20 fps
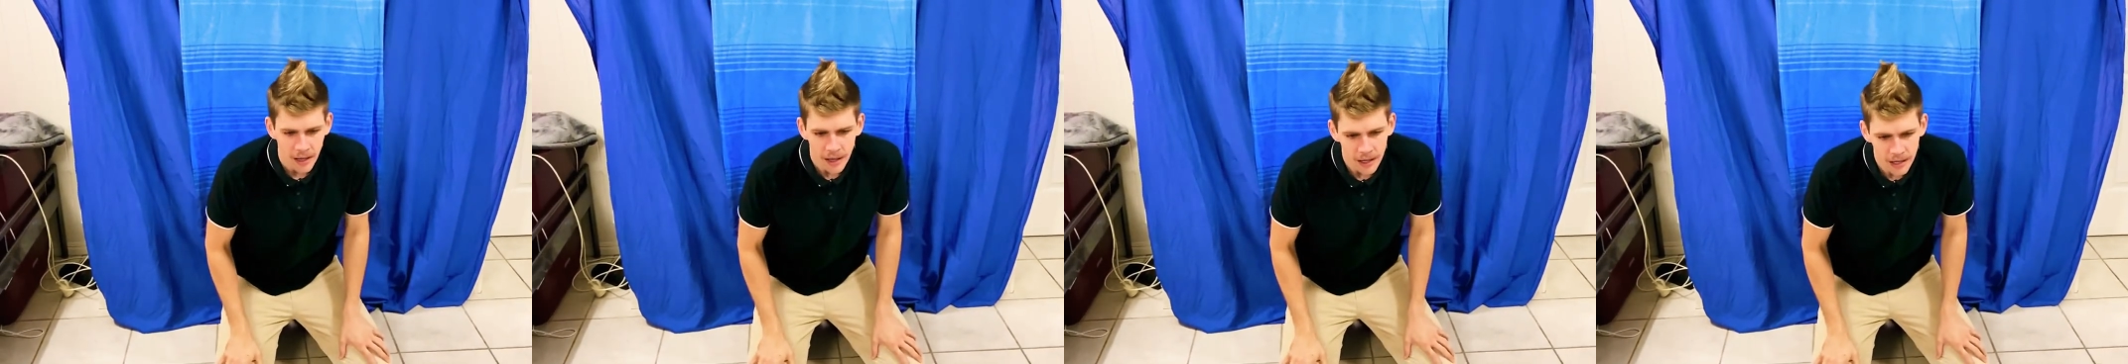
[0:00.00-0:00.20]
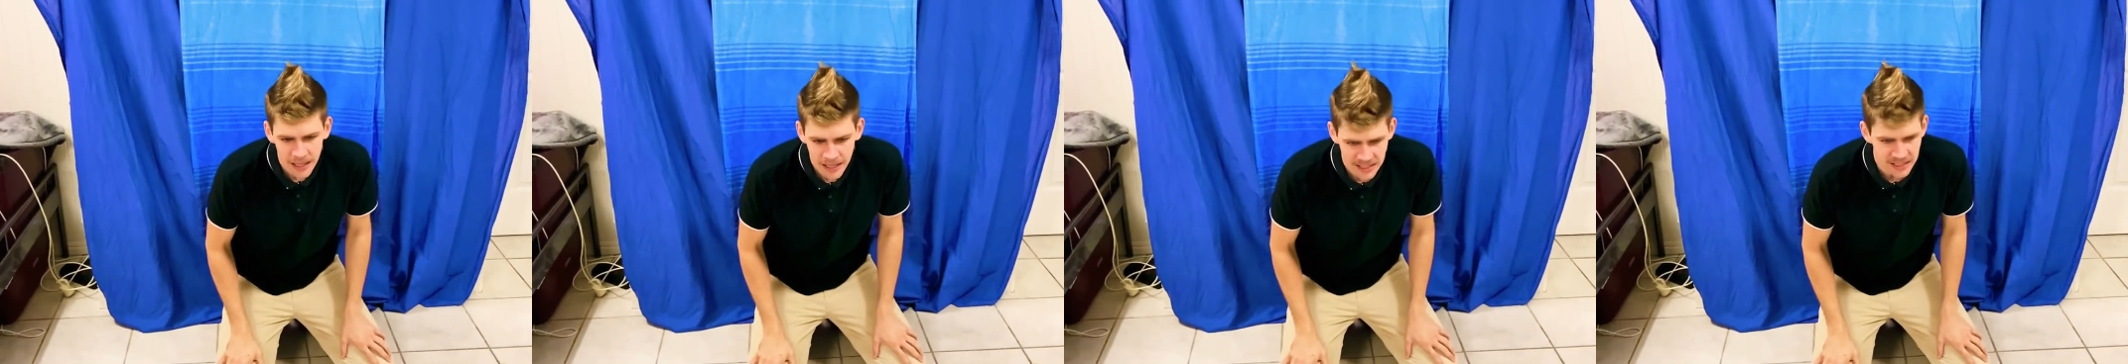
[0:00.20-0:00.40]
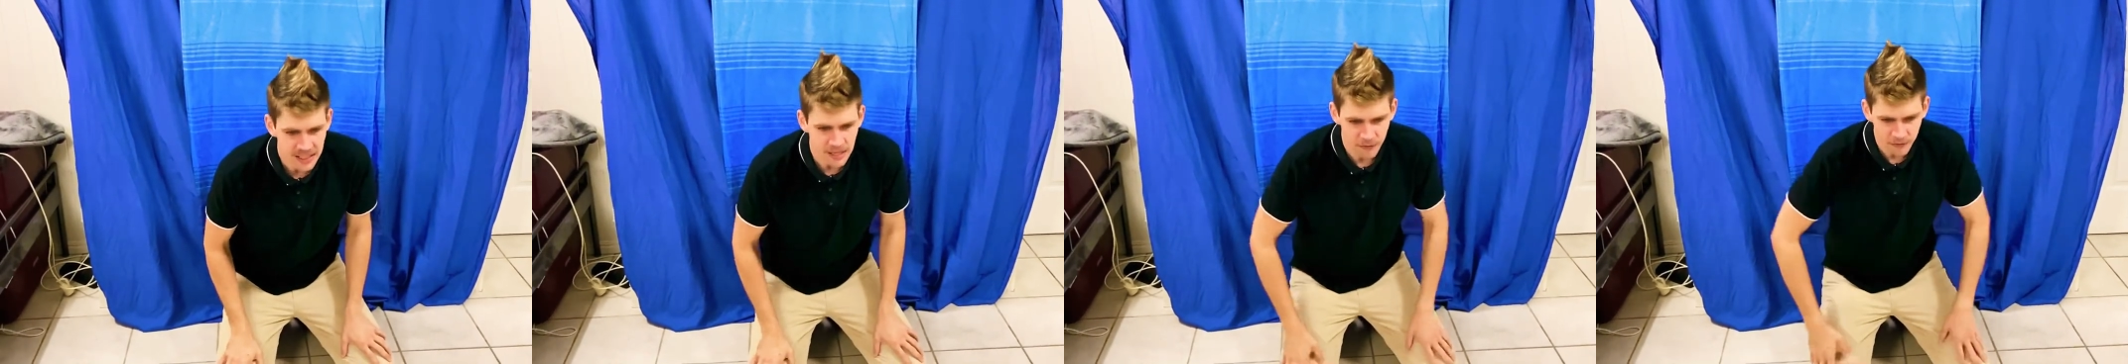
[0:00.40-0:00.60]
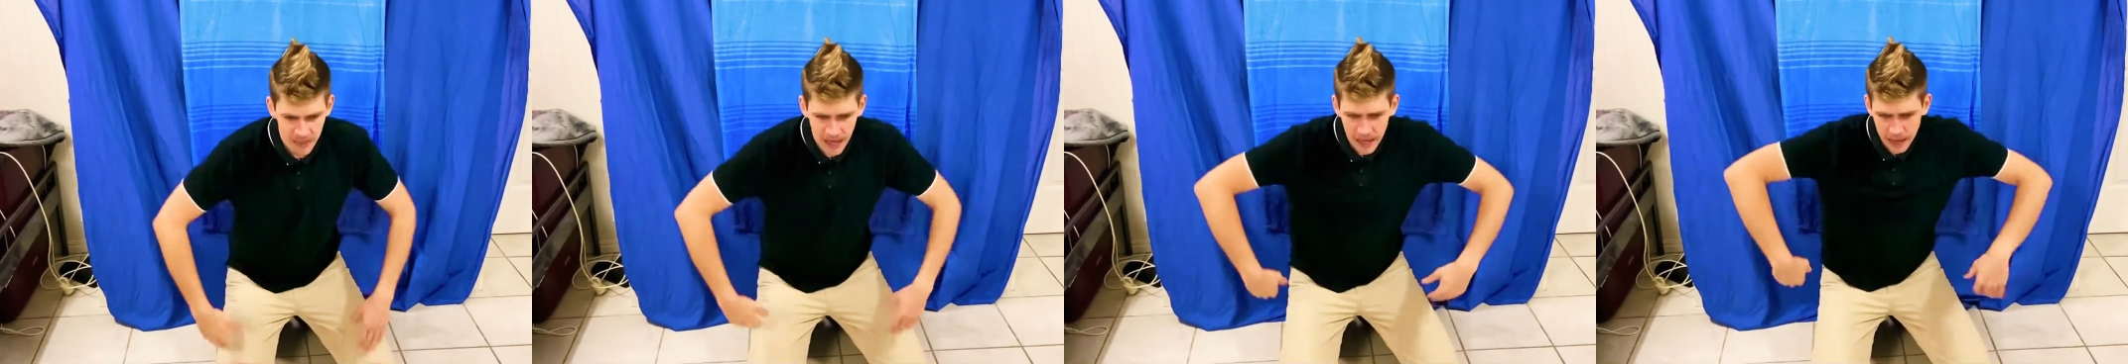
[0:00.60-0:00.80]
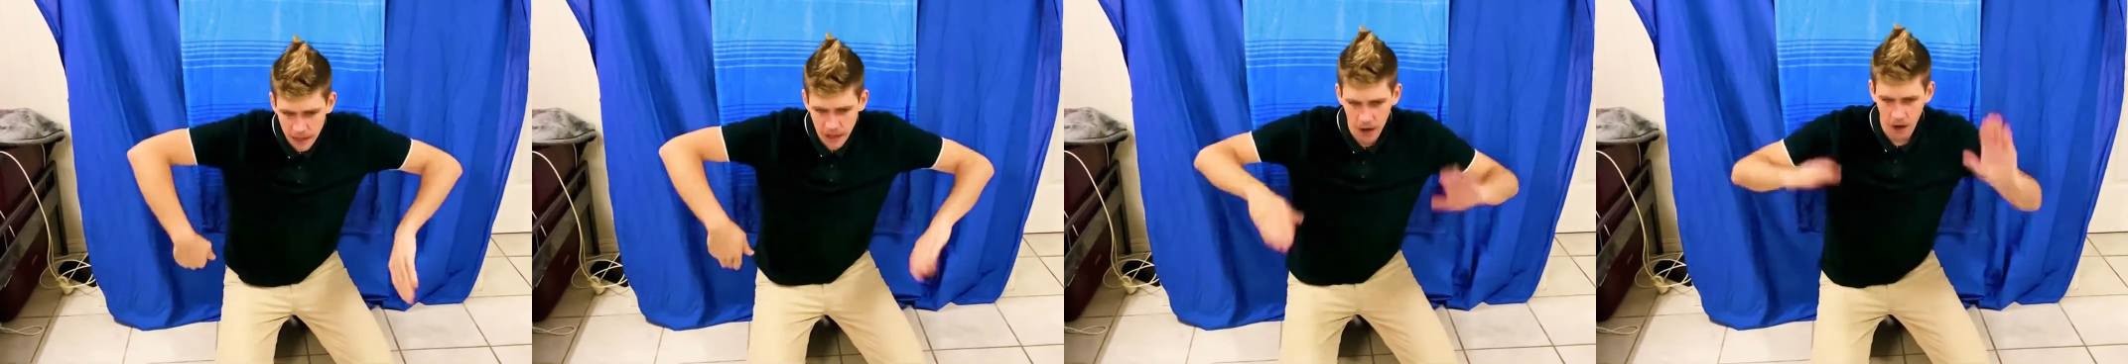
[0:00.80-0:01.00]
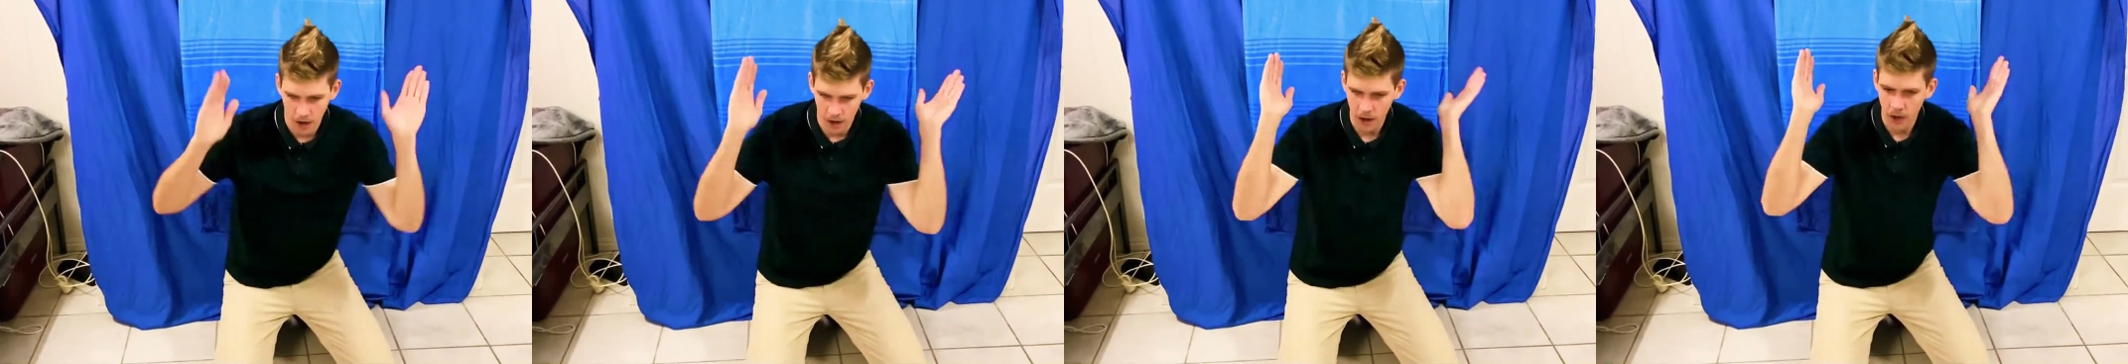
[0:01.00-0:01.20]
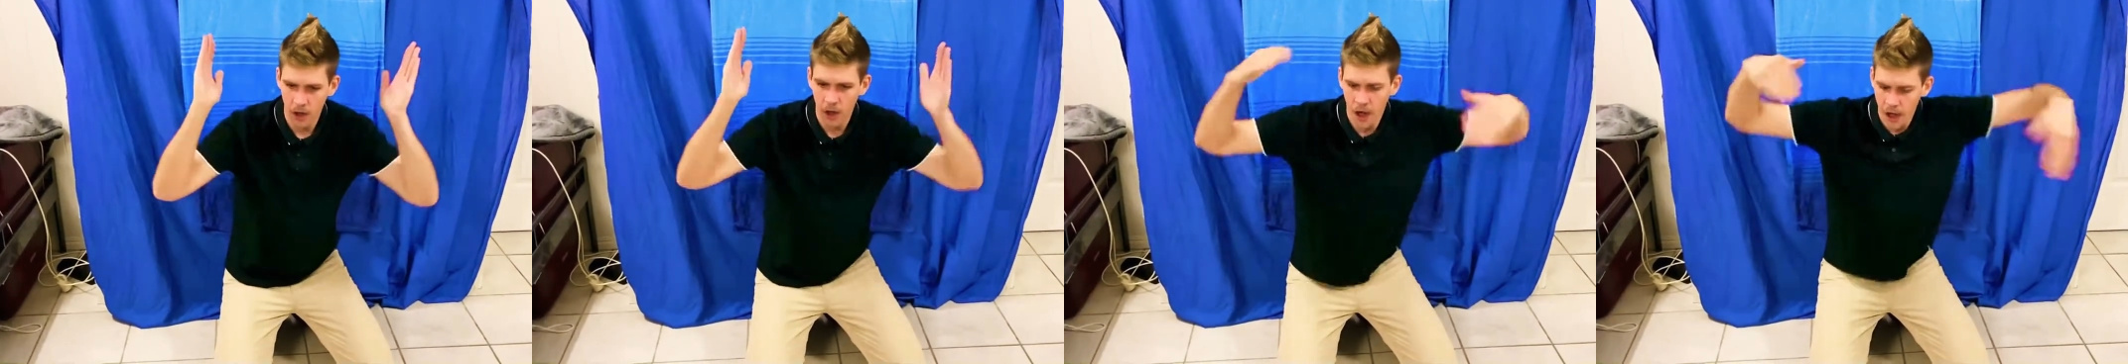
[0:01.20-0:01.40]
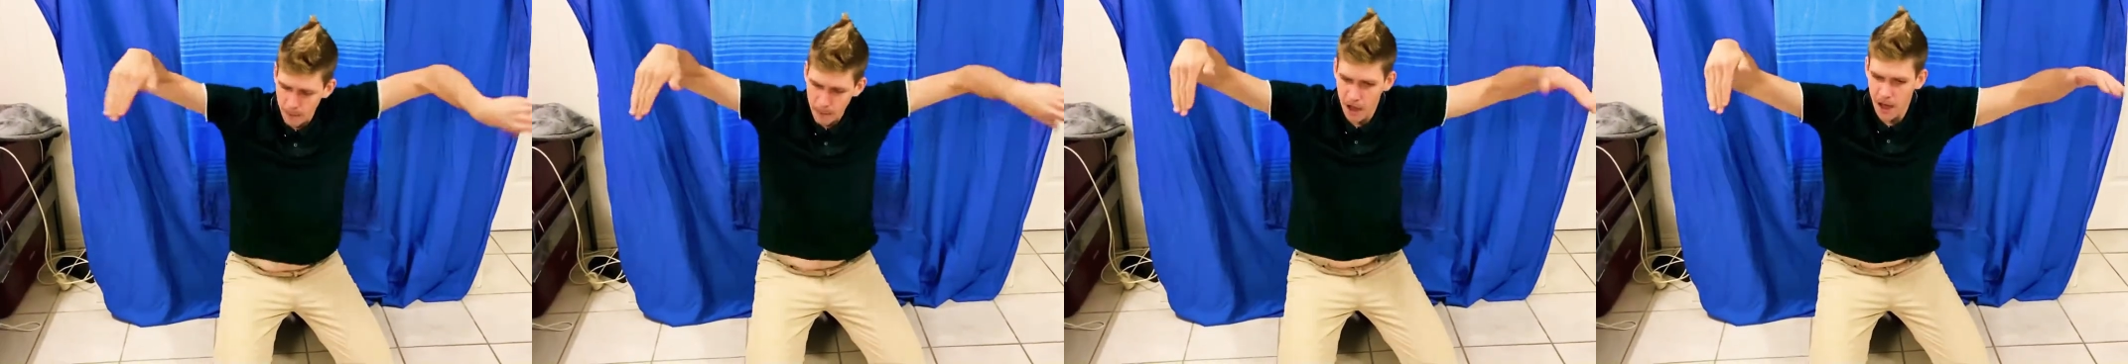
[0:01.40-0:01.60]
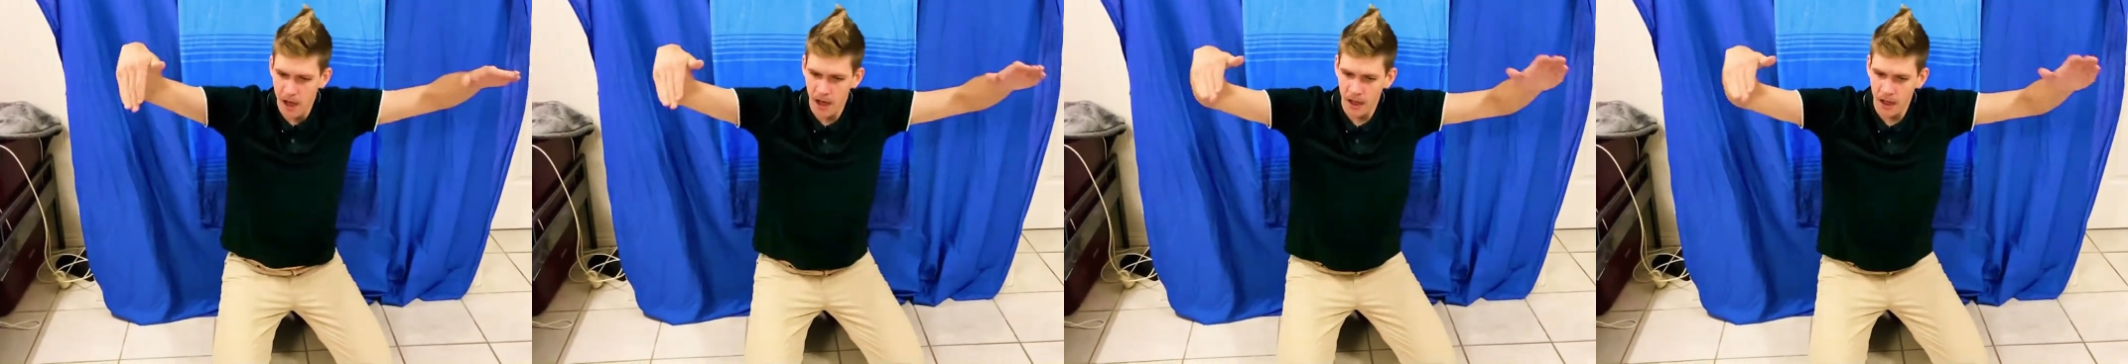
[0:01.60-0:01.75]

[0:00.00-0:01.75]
let's give that a go. I'm a